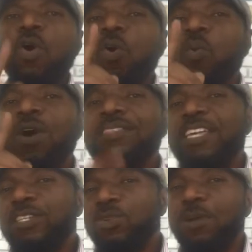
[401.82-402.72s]
One
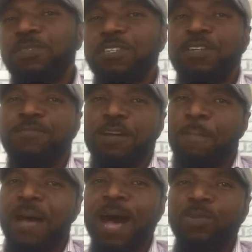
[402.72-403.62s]
thing to observe
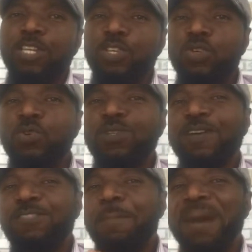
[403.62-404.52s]
about the use
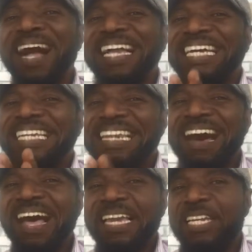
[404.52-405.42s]
of the marker
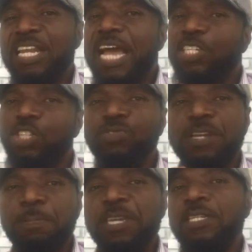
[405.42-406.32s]
na in
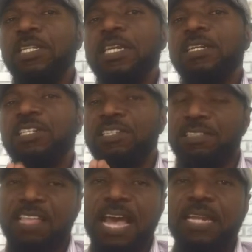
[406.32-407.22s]
Nigerian Pidgin English
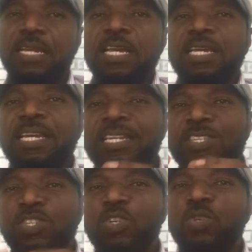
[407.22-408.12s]
is that it
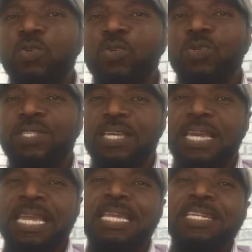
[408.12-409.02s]
is used
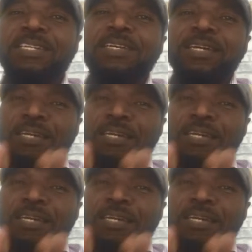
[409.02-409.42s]
in the